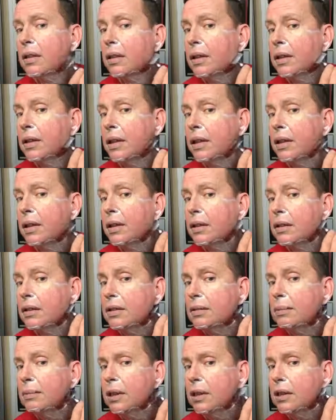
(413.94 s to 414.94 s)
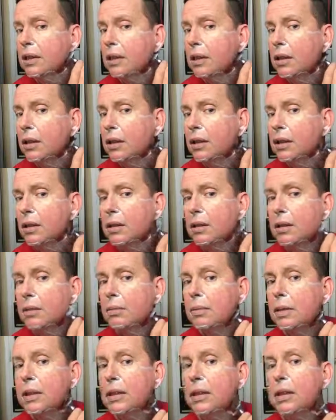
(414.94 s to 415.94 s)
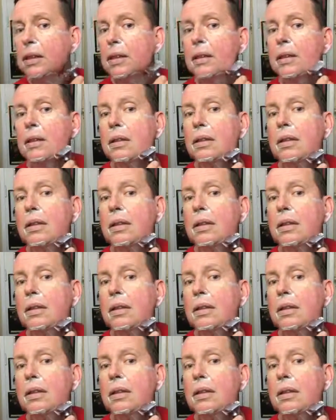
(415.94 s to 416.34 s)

And the handle is much longer than my